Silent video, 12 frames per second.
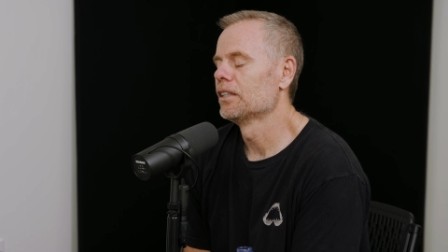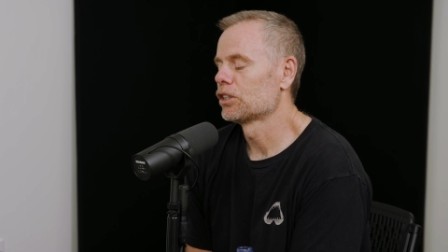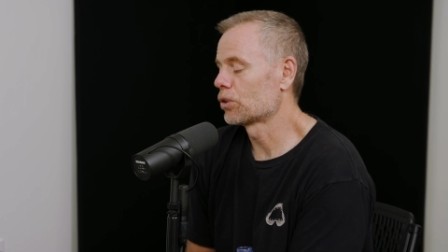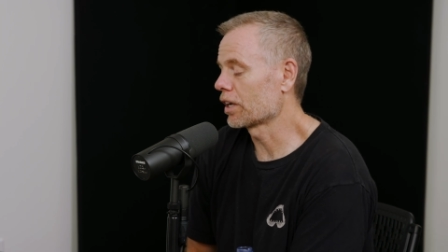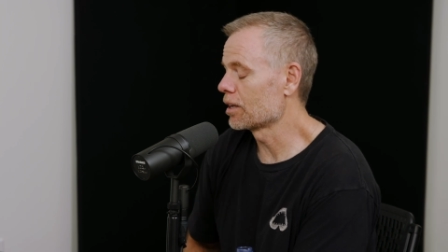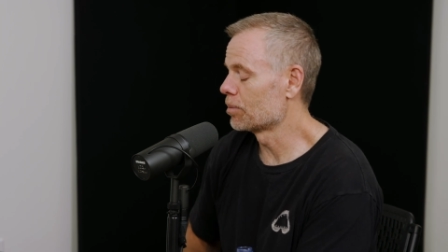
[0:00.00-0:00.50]

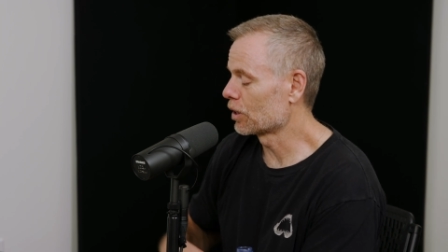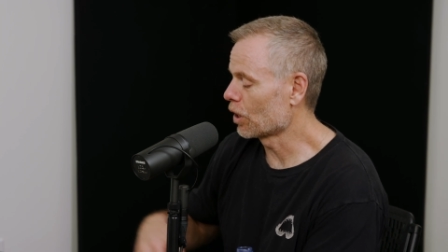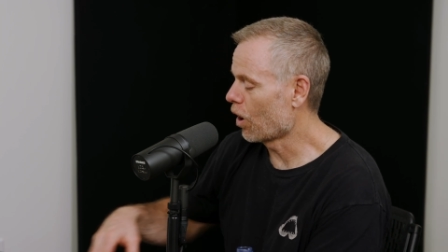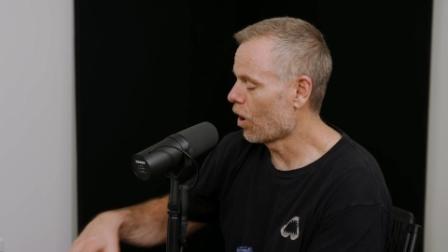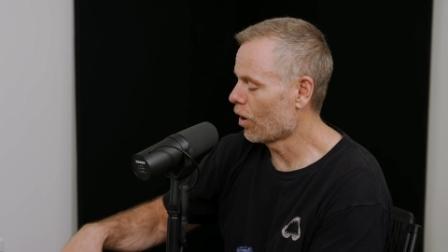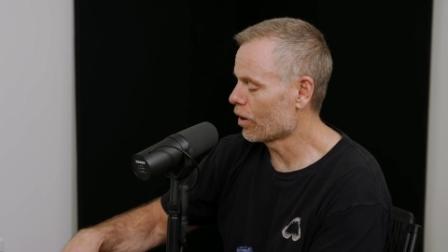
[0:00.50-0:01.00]
tricky. But the
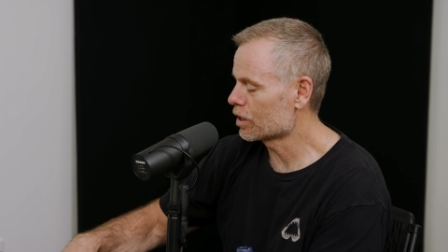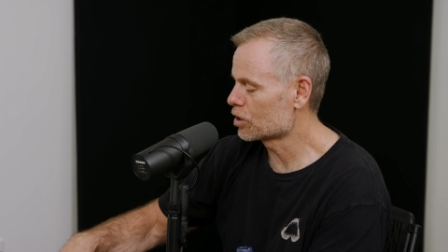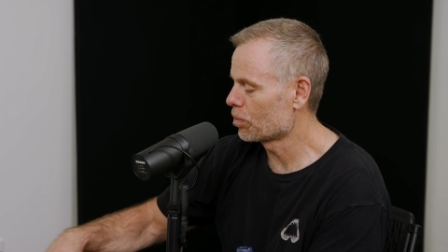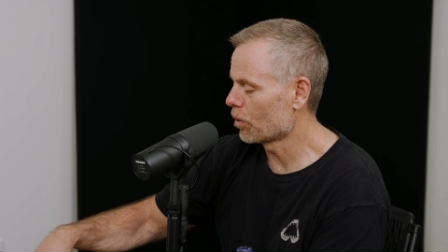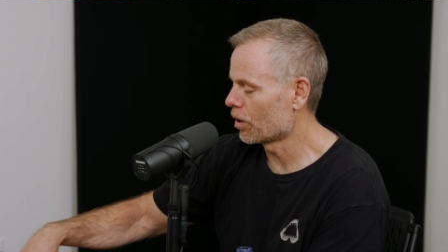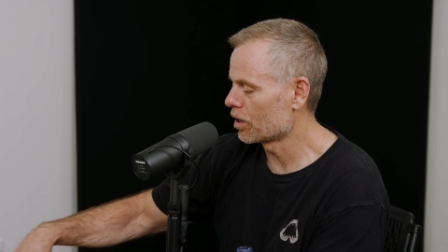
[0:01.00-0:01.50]

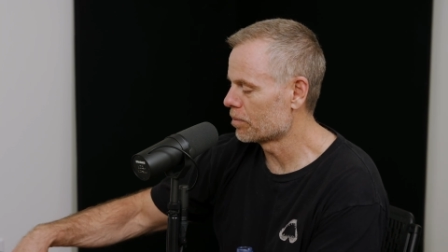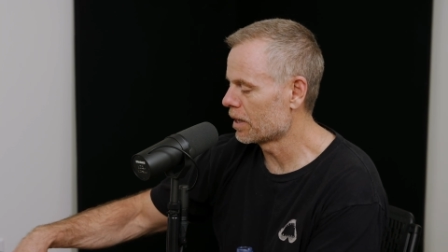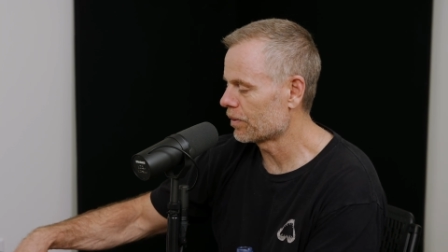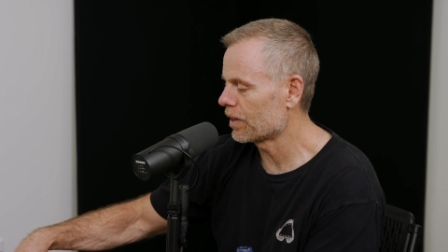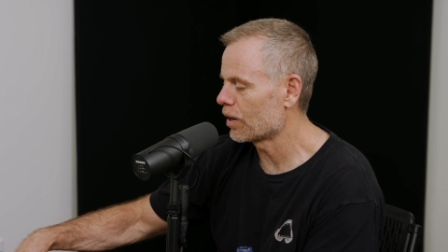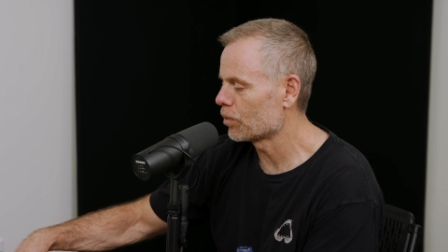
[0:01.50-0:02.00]
hardest part
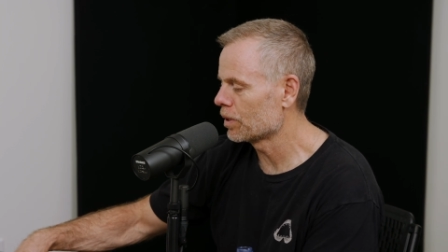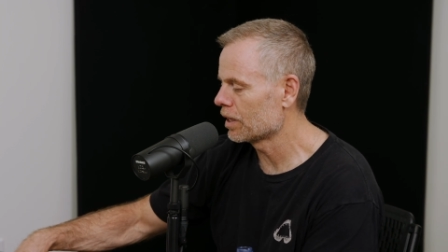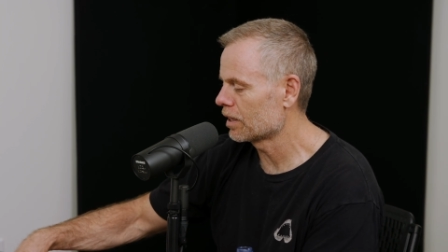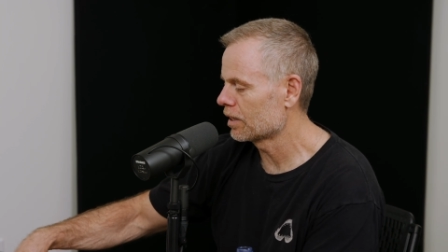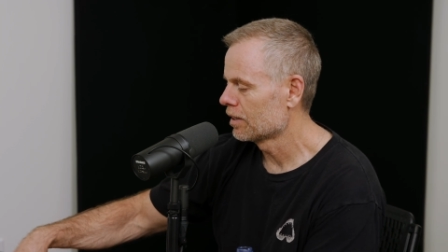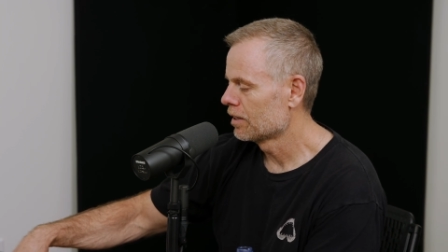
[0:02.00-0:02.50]
about that
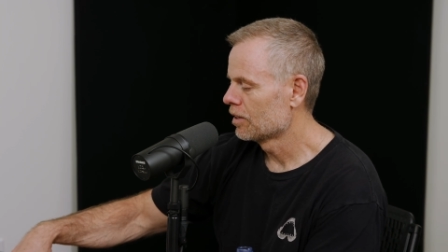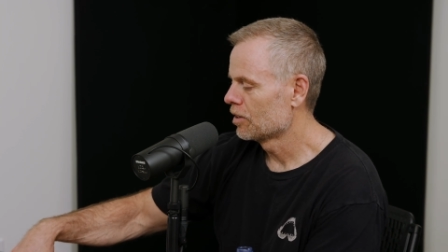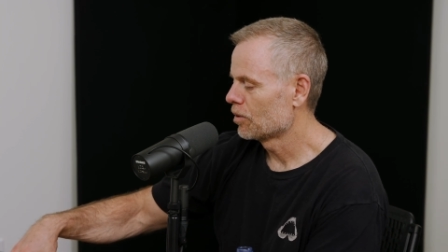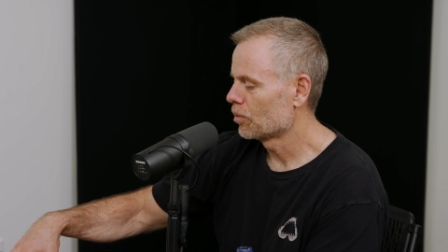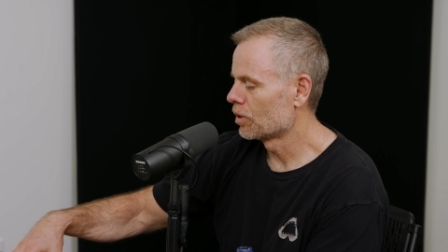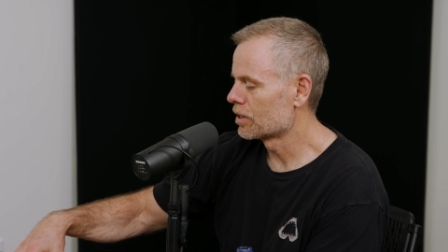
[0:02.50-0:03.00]
week
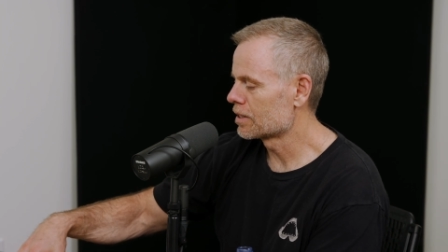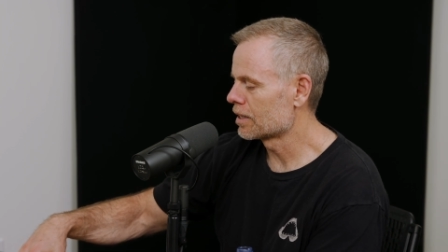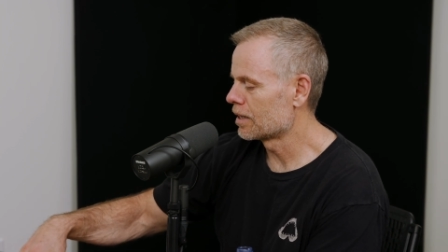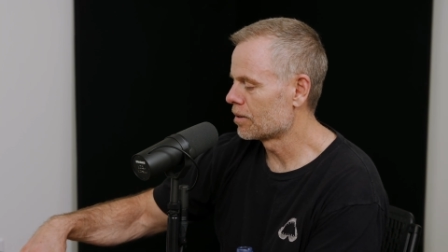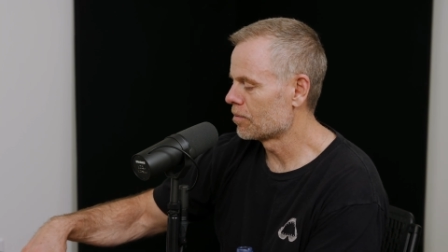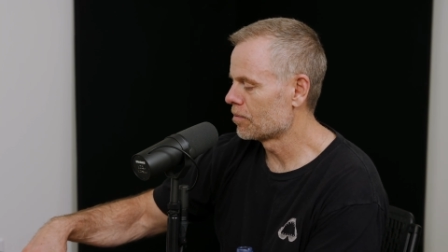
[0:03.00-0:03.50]
was
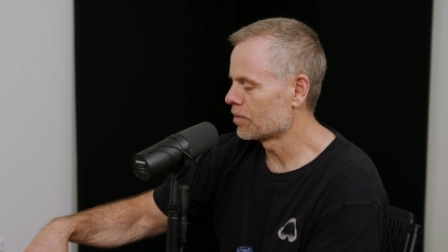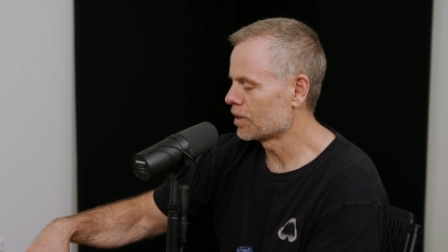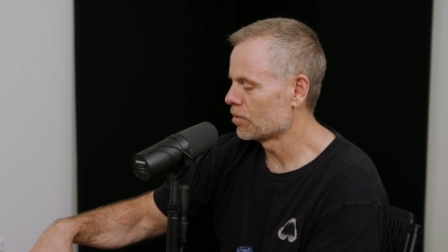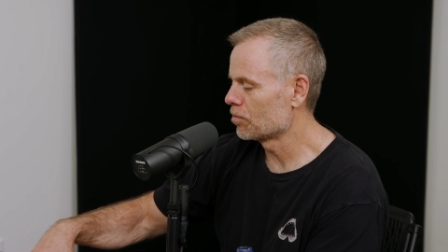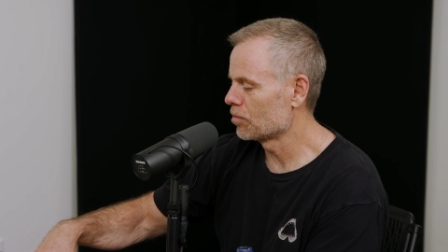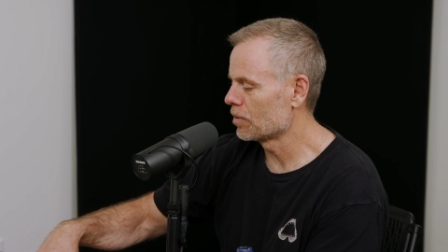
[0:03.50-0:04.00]
after
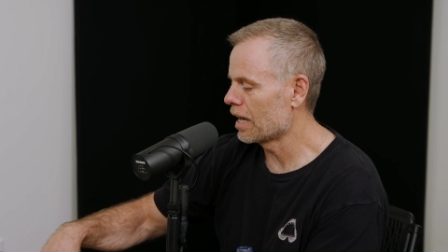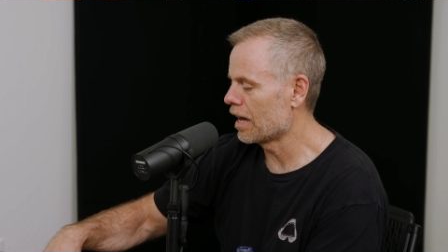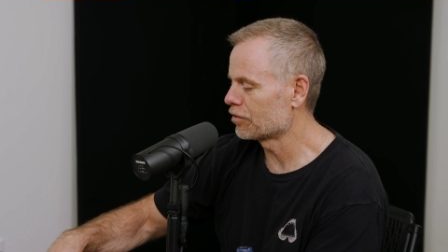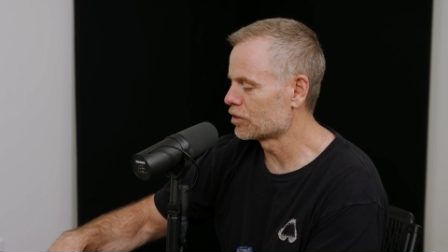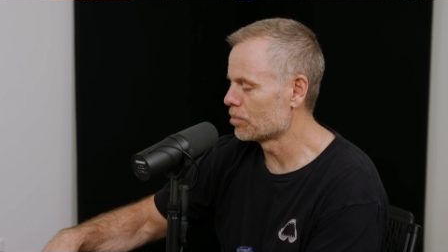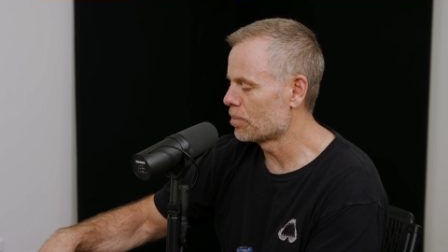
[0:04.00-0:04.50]

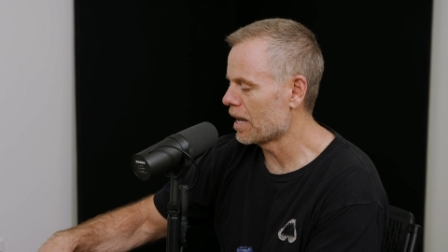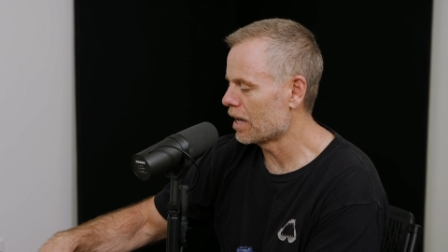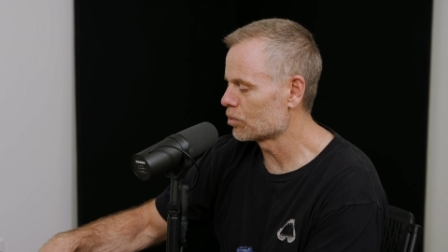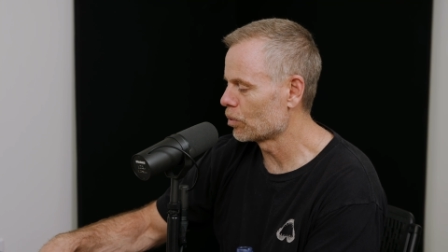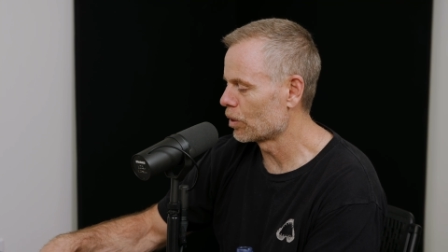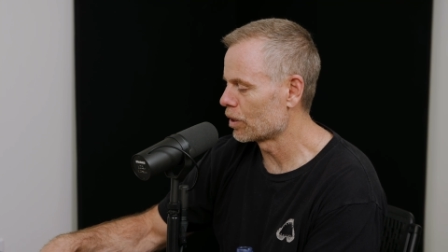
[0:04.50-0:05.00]

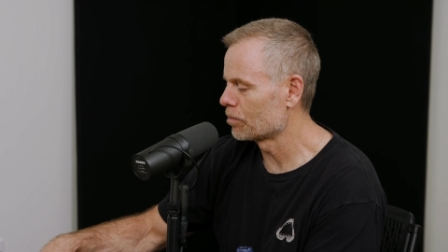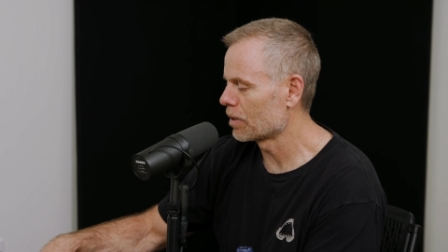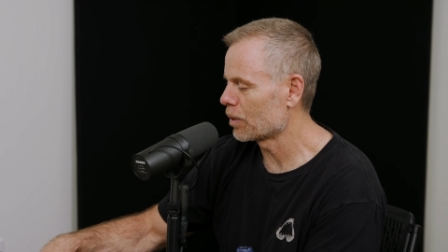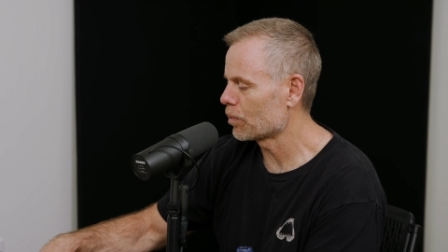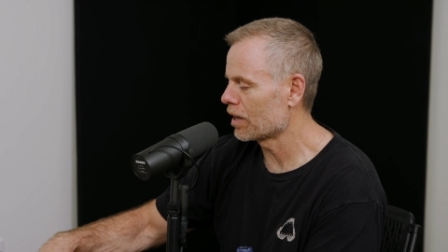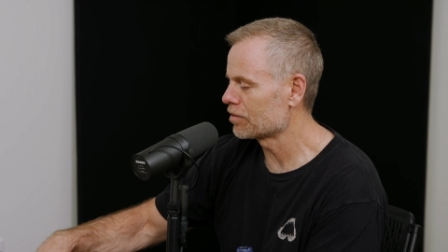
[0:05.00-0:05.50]
Badwater,
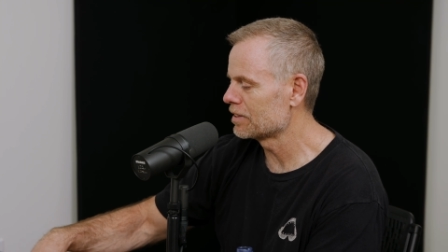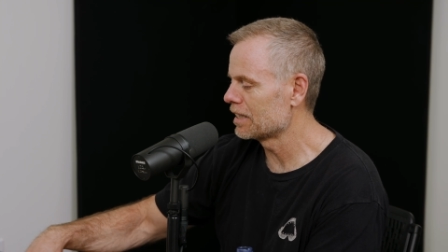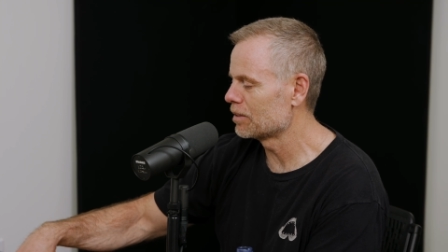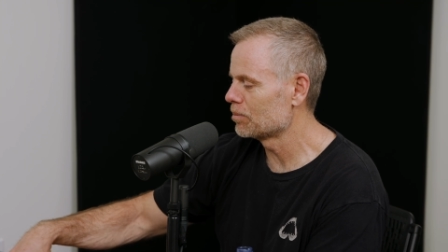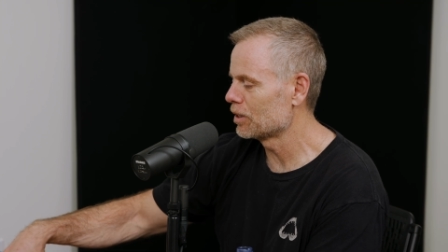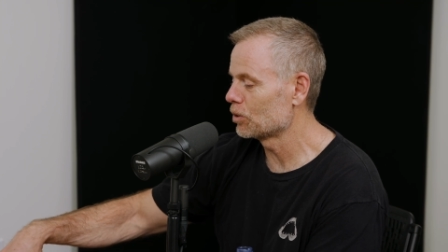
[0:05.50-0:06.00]
my wife
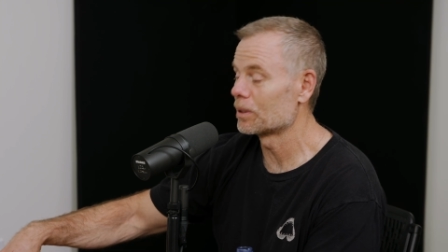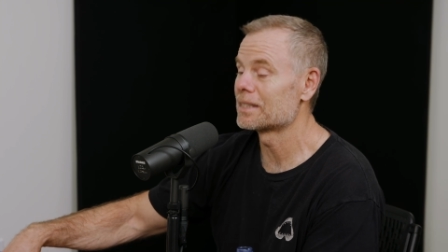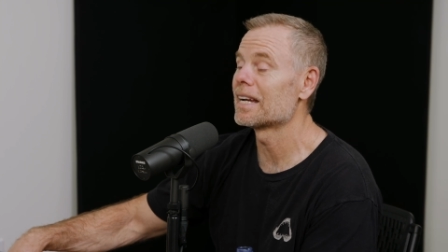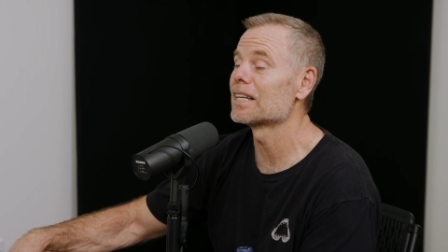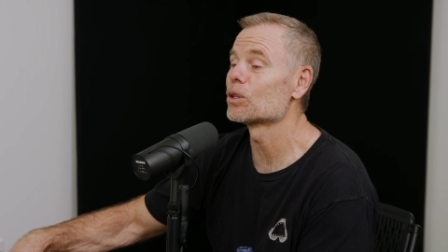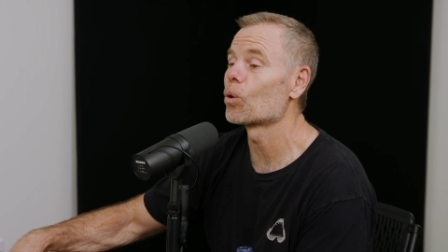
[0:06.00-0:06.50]
needed me to
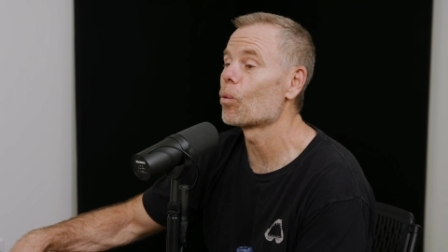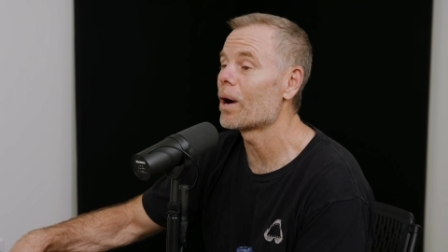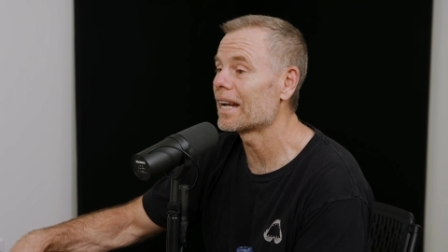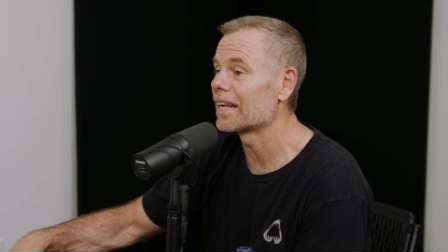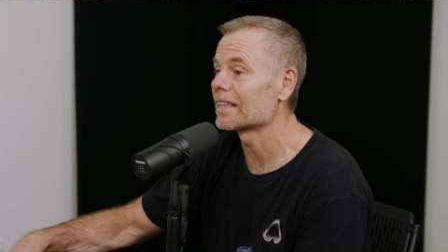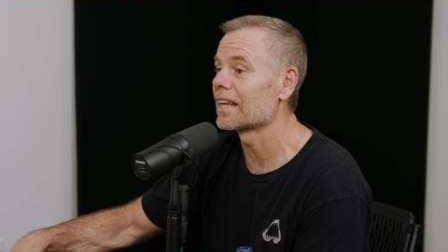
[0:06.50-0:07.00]
attend a
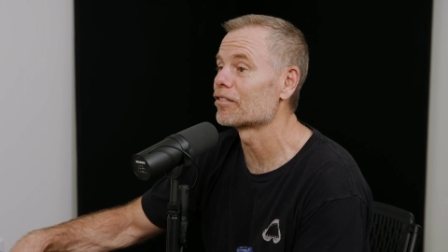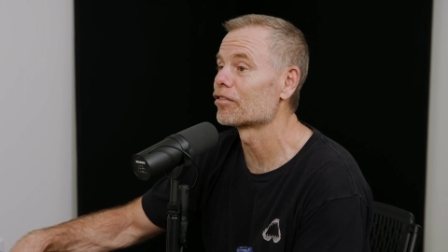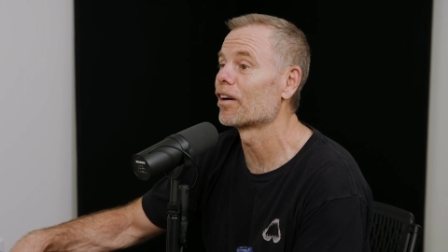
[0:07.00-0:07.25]
wedding that